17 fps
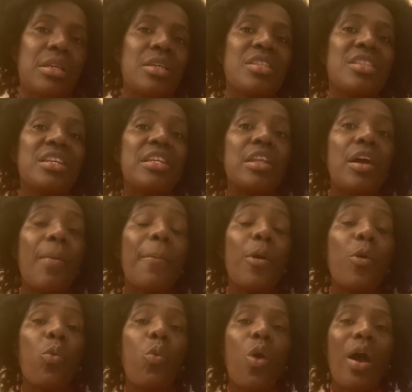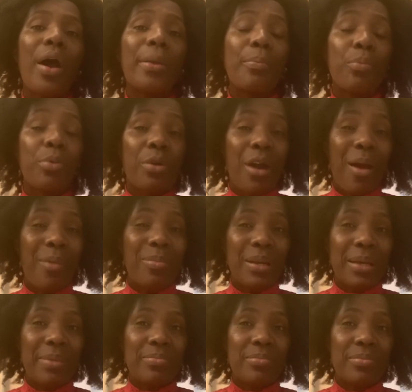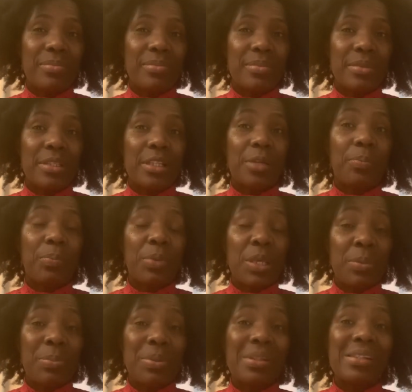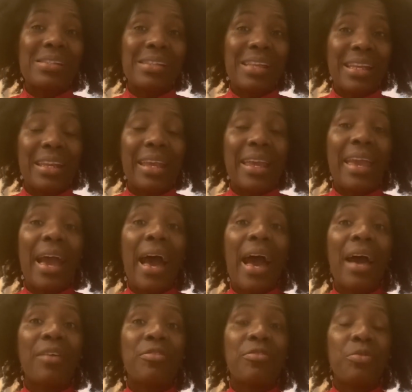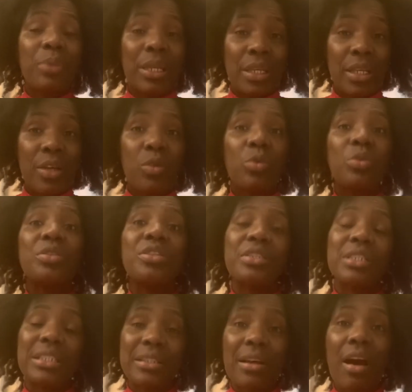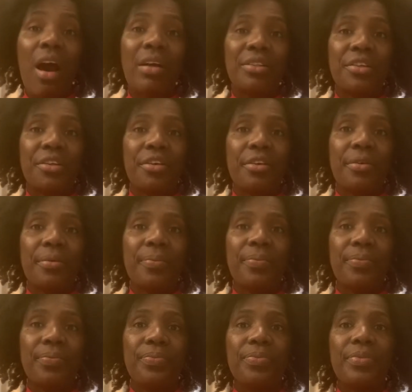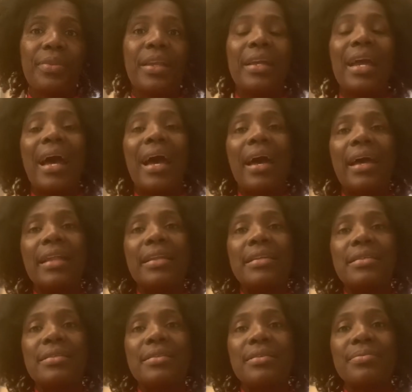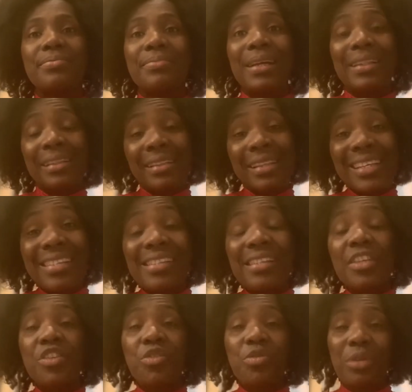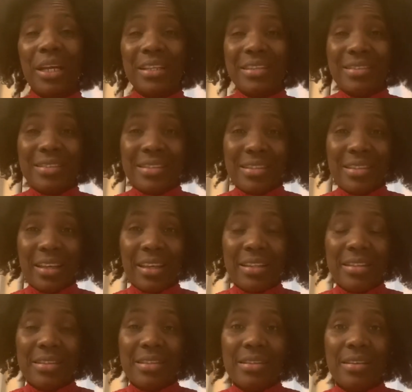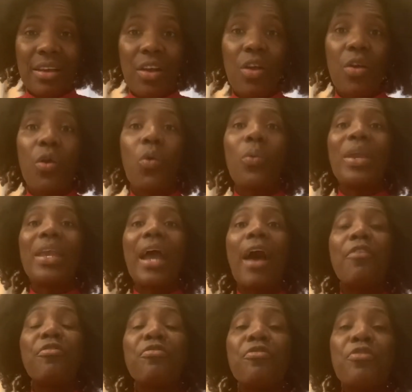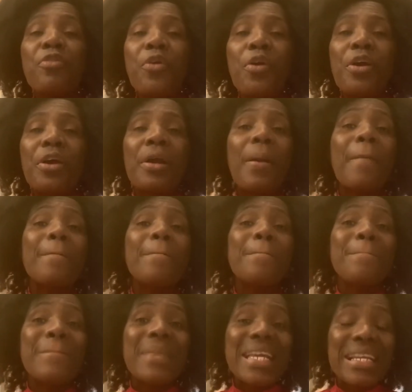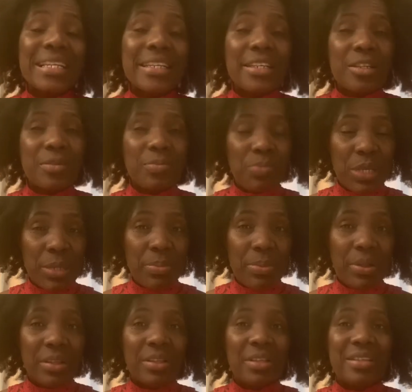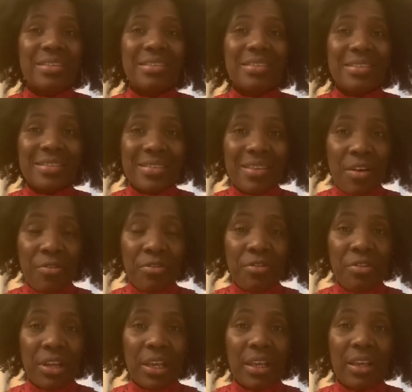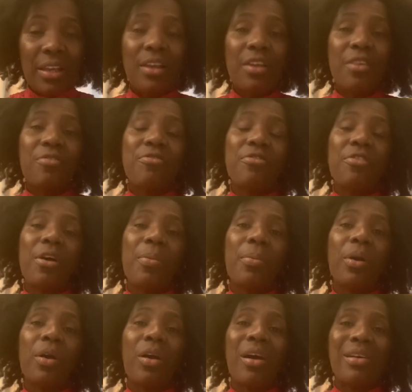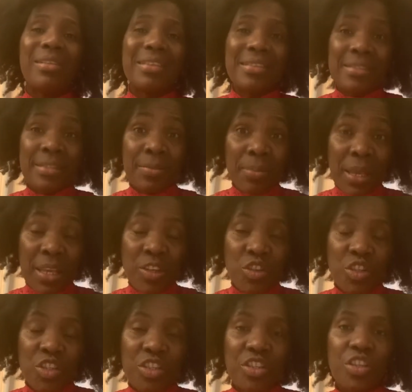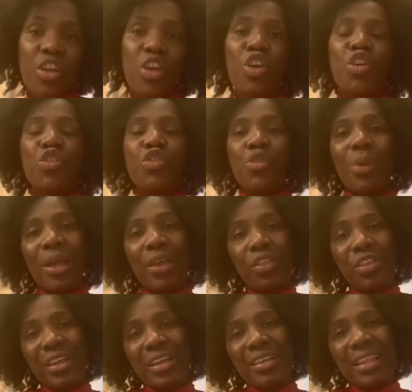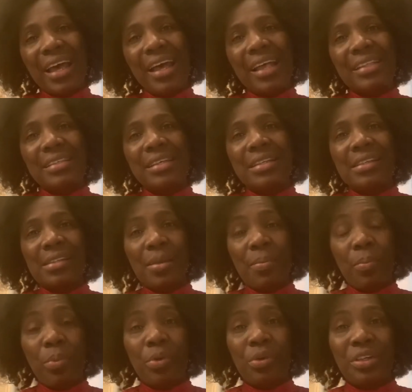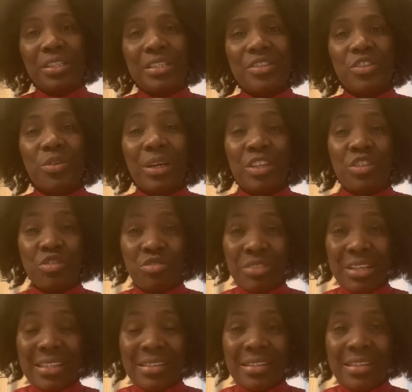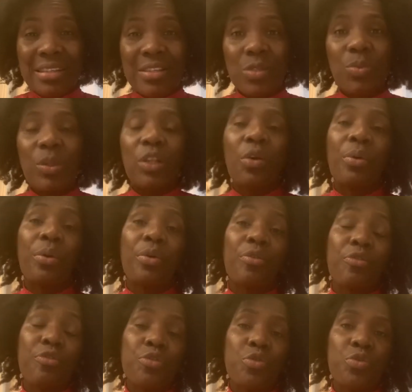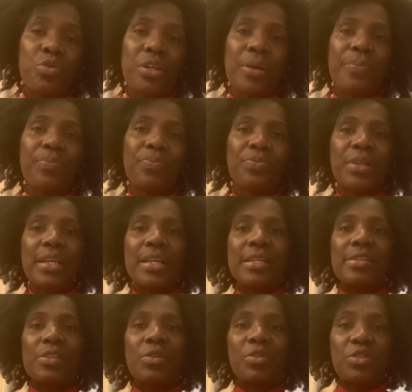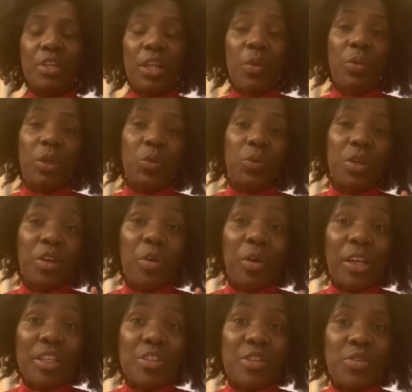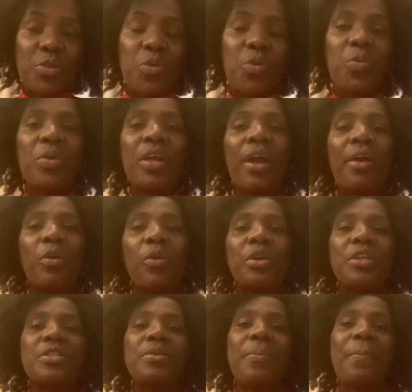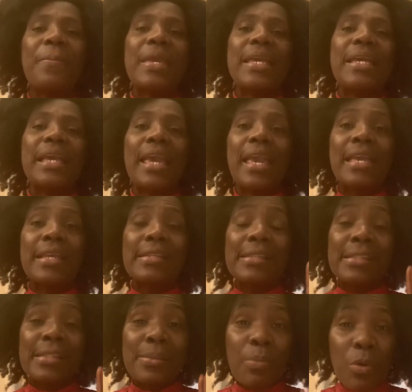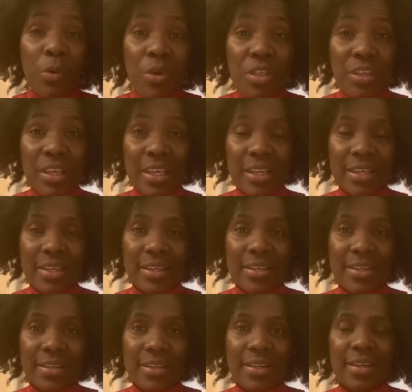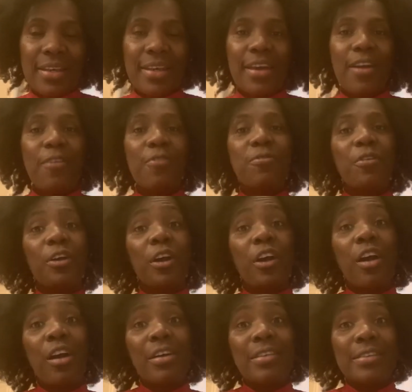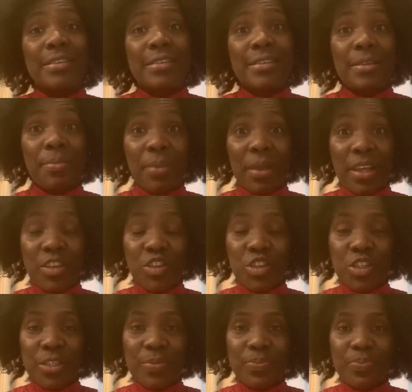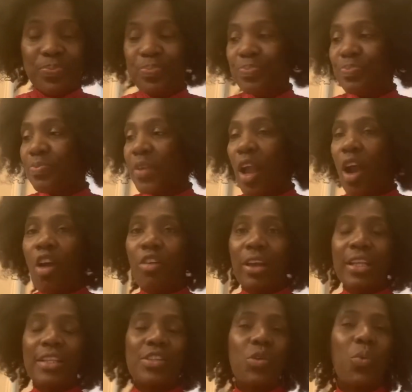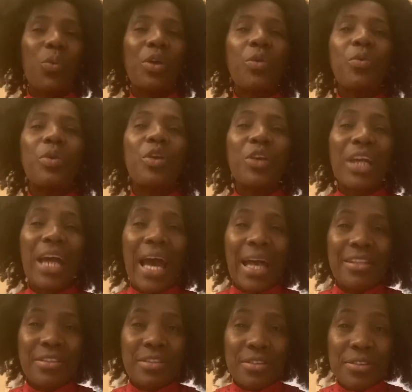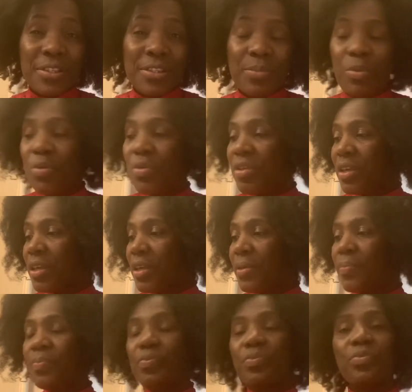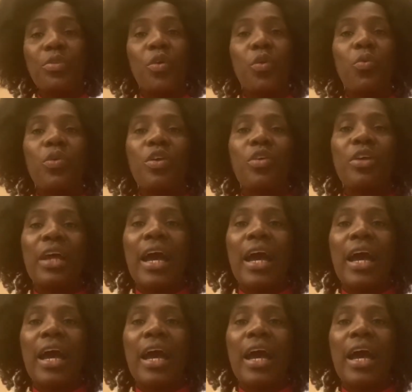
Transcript: the number one problem that people say they have when they go to the doctor. And at least in the United States, we have 4 million people suffering from constipation. So I think that it's important to address this with our food. So today what we're going to do, we are going to make a smoothie for constipation. All right, so what are we going to add to the smoothie? We're going to